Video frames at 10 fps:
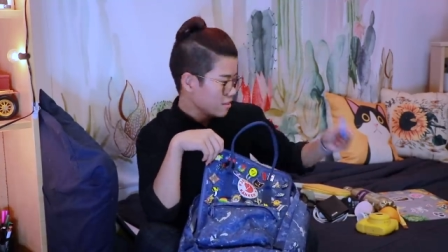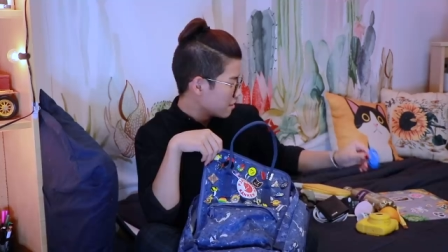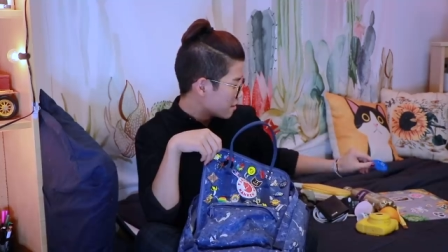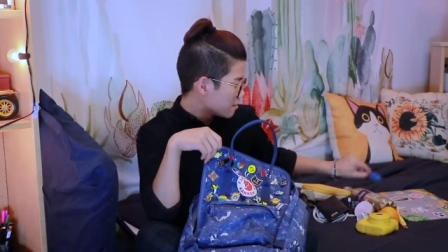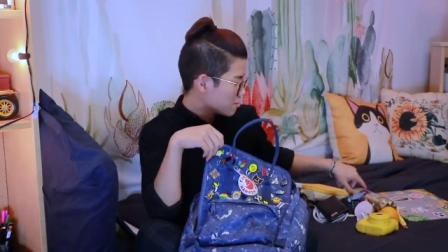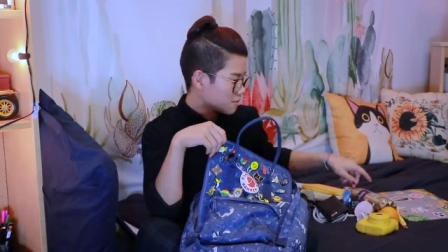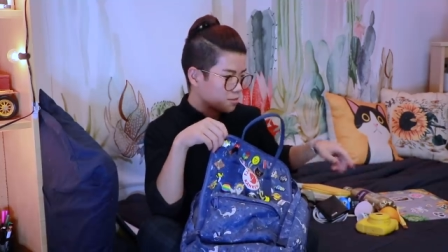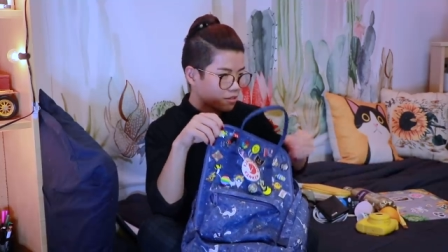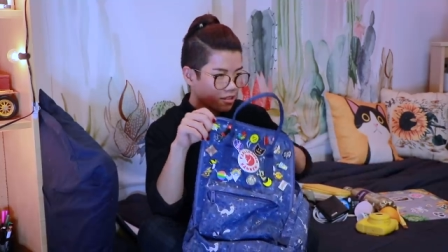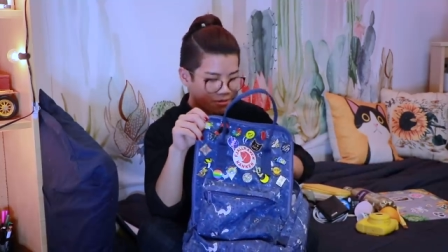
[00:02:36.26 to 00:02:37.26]
in case there's a
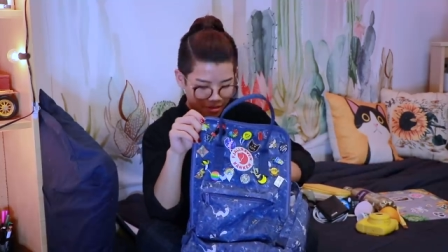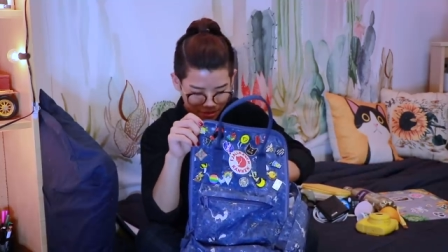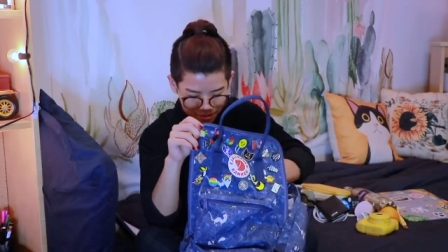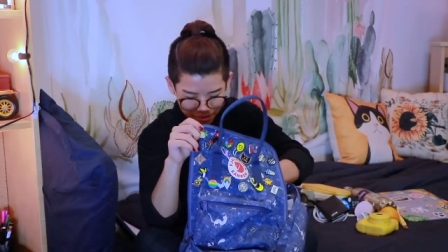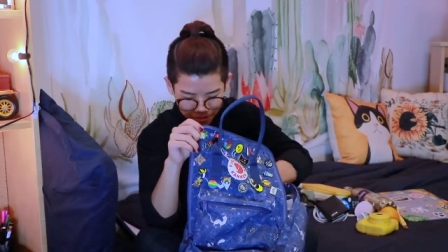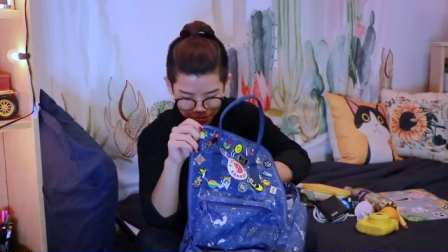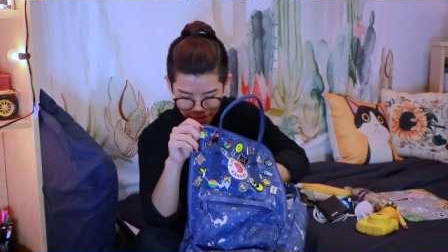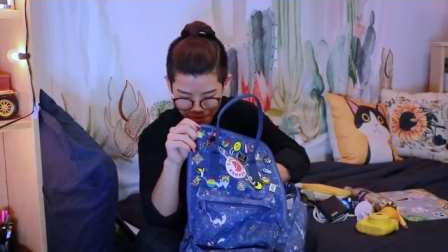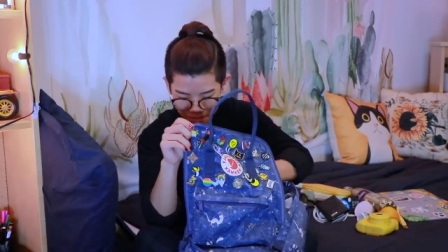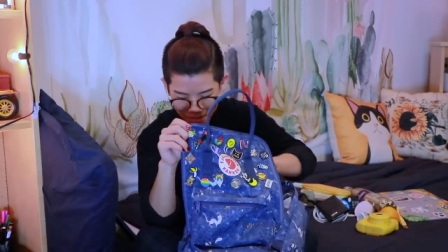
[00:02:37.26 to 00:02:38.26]
boy that wants to f***
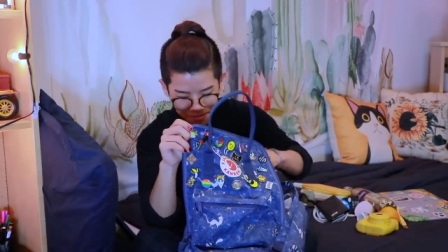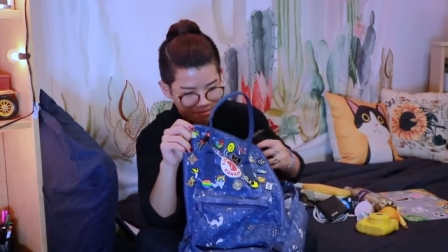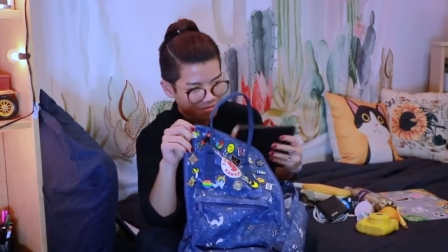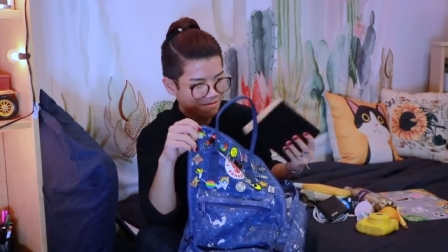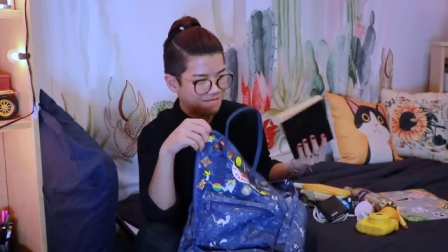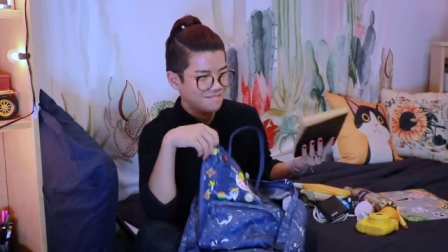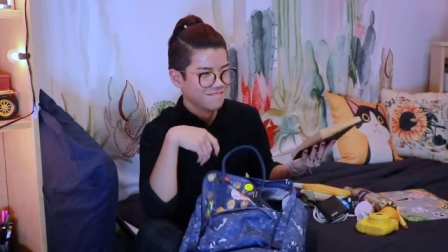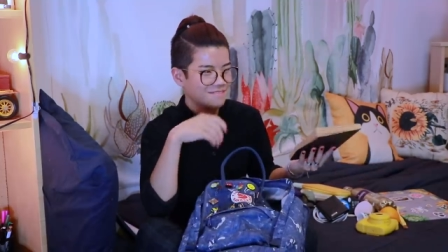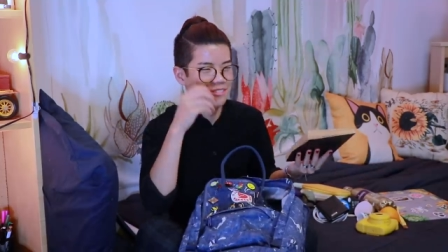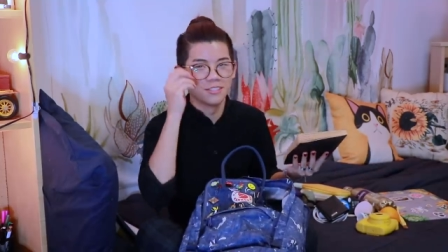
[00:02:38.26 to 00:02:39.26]
me,
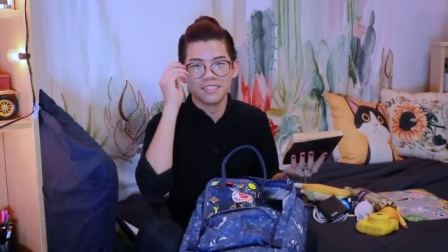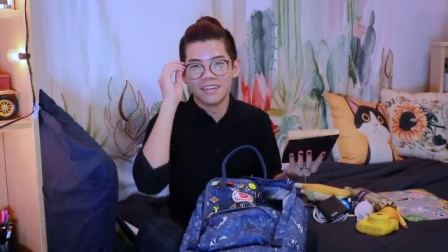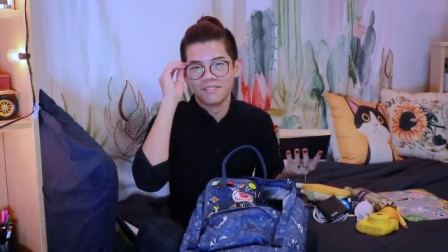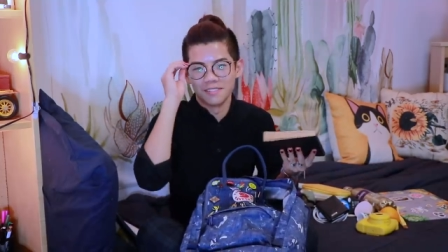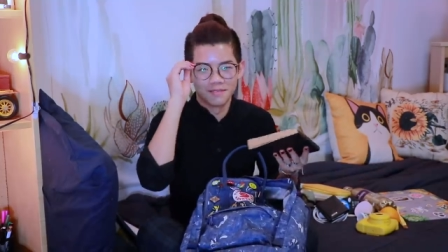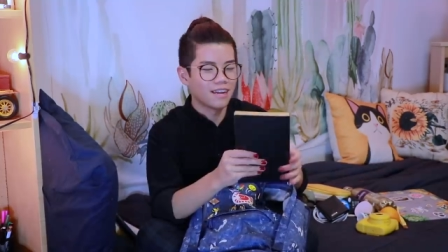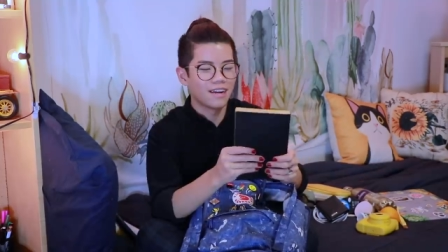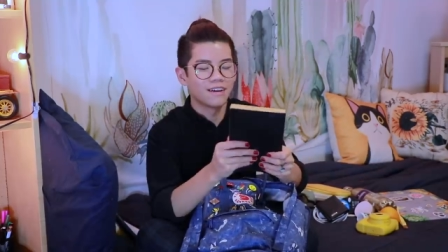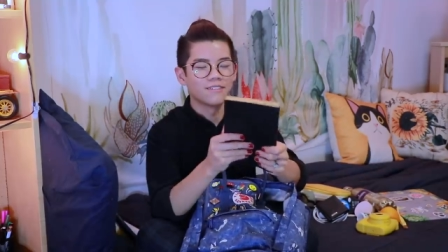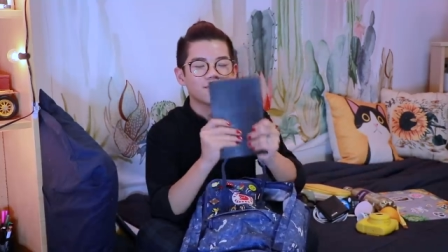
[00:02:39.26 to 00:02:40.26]
which is never. I
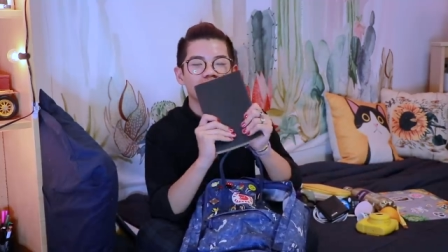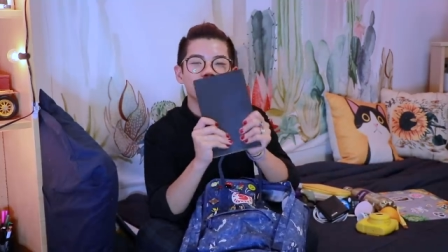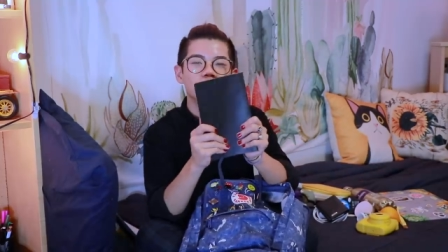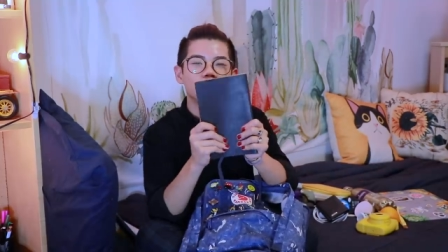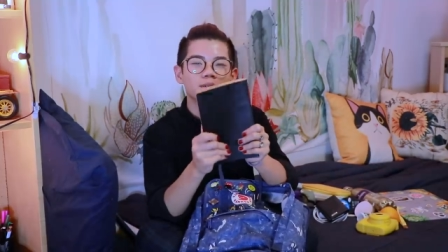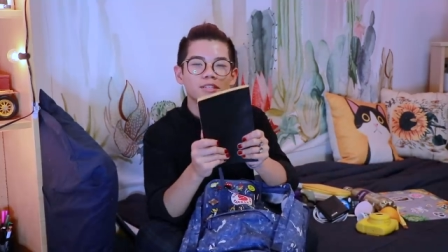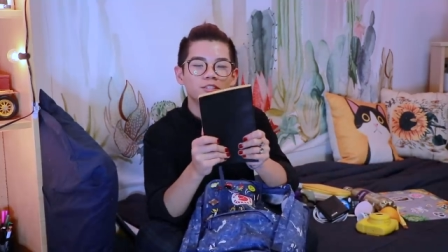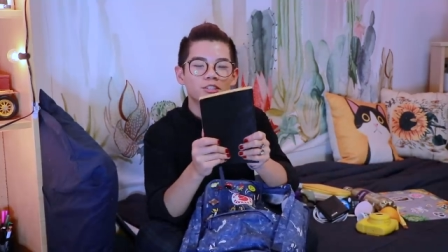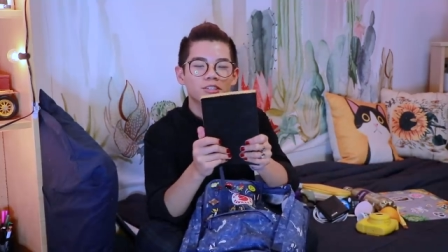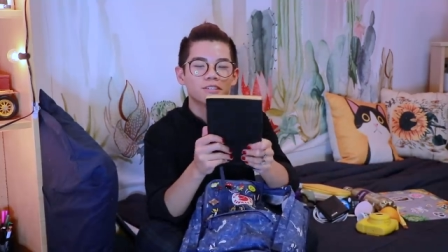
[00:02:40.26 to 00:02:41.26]
have a
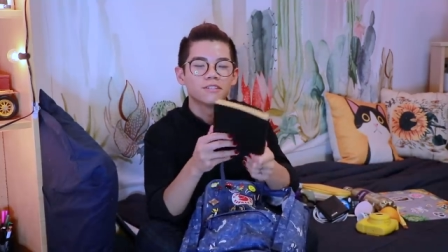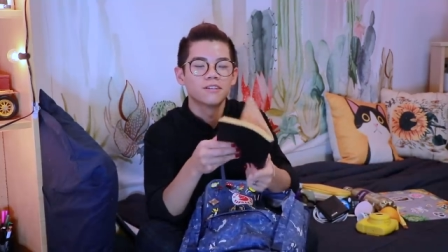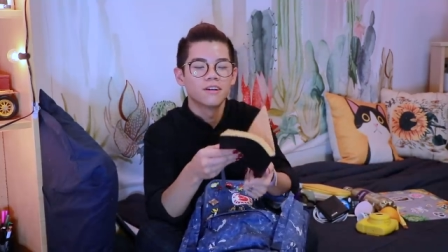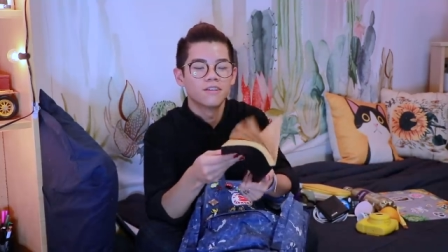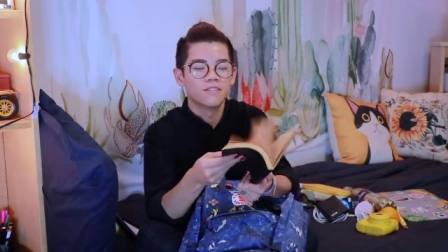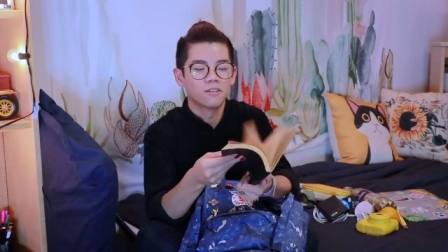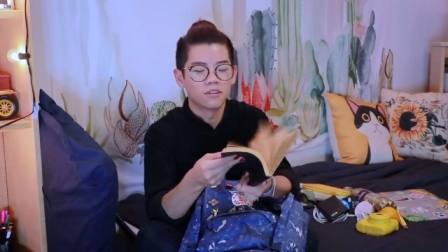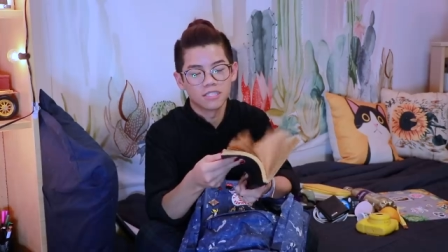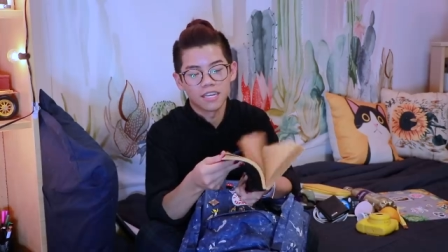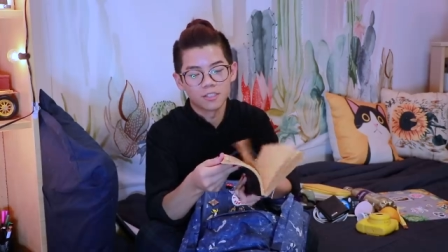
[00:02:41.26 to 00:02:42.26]
bullet journal or
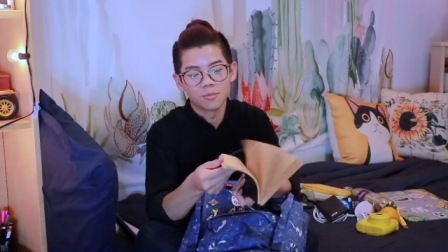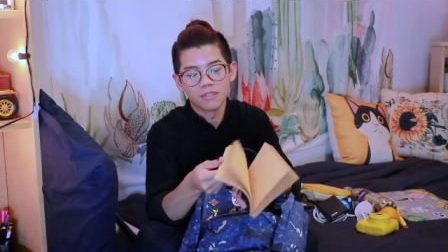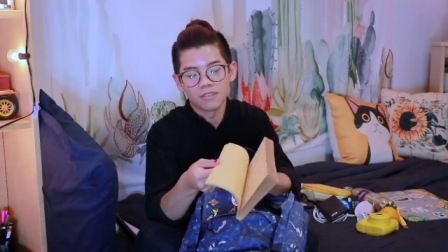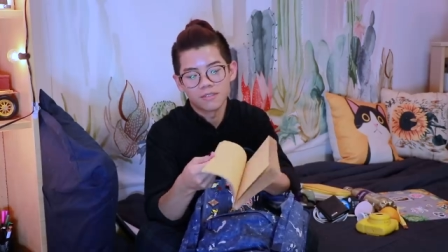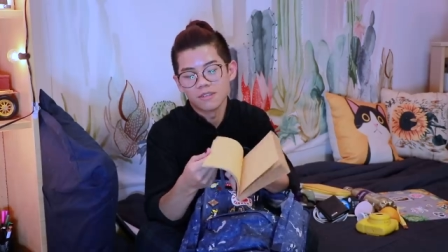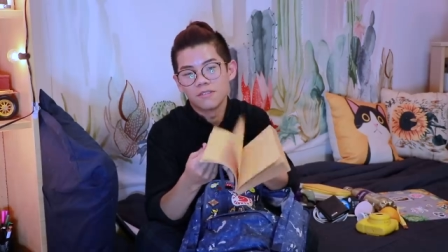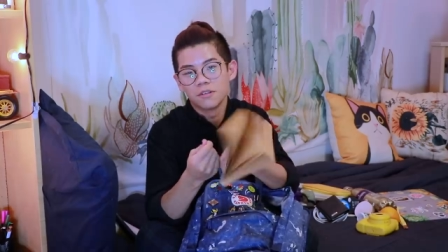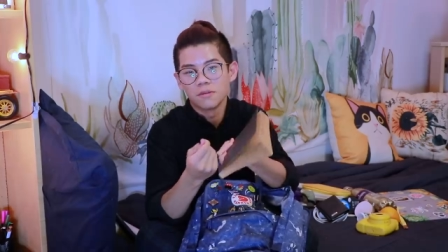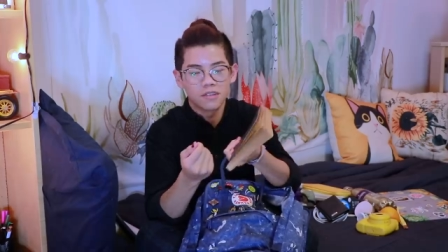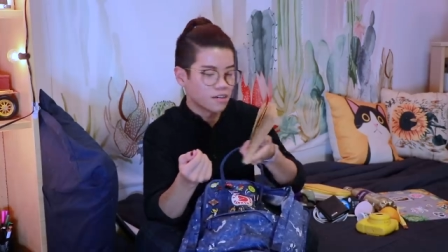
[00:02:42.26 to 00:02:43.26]
a sketchbook, whatever
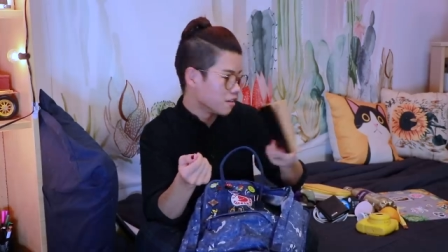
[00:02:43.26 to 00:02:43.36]
you want to